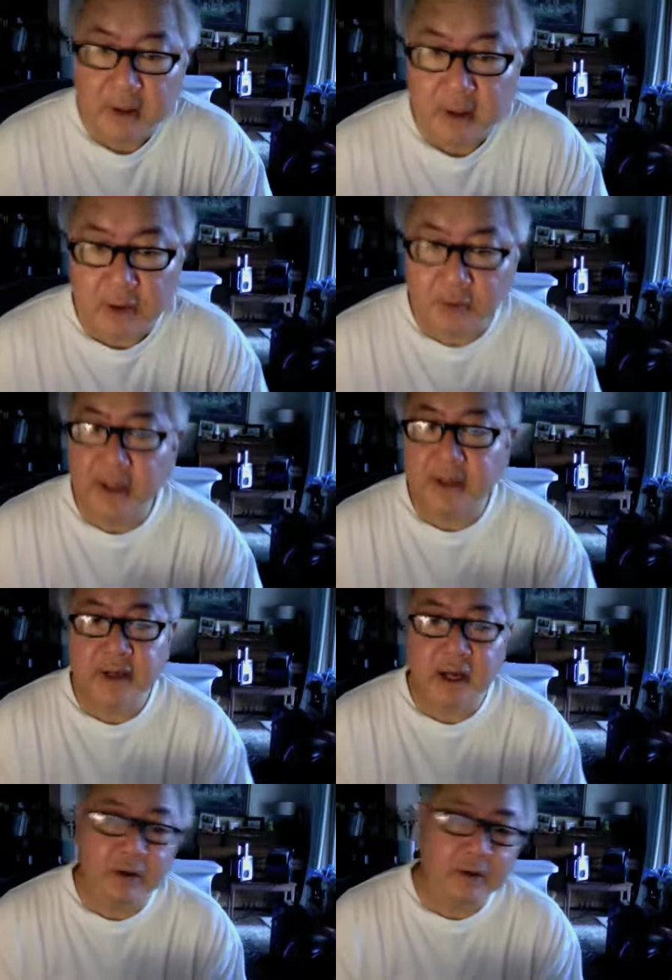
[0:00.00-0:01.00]
Okay,
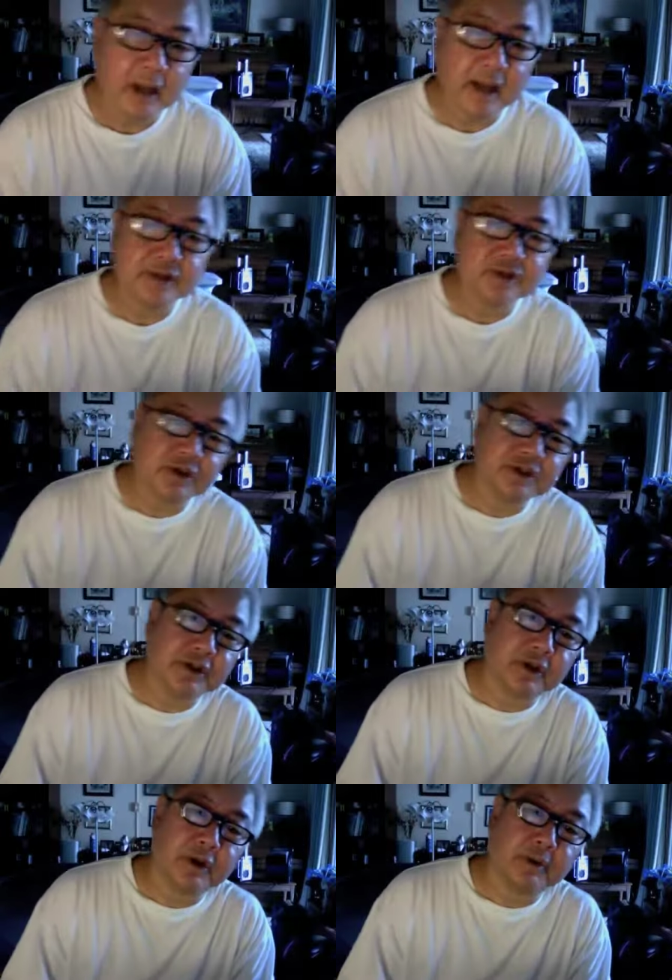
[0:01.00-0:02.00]
now I stretched
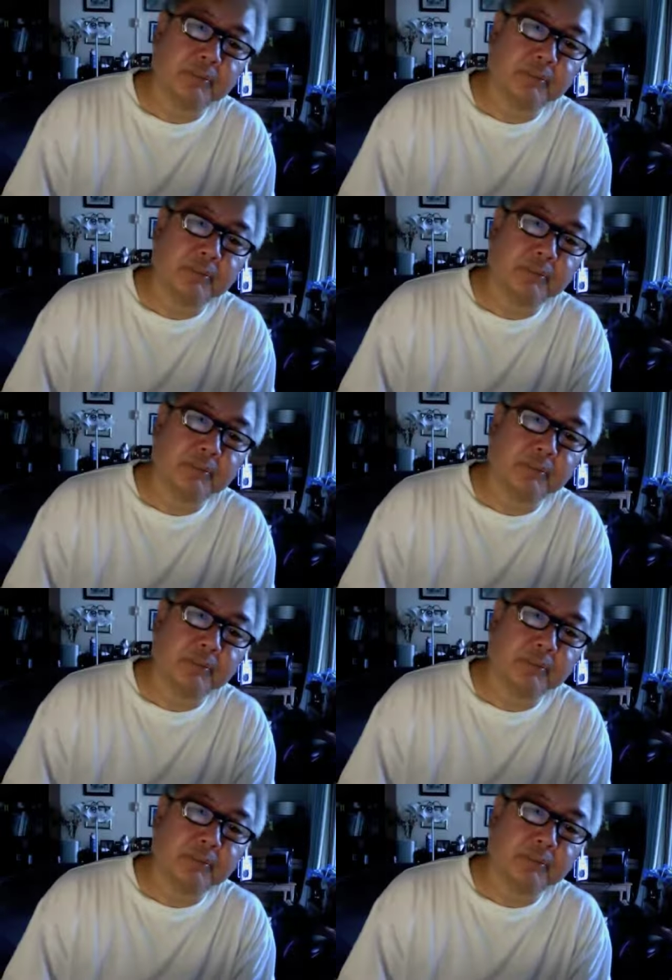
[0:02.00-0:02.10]
their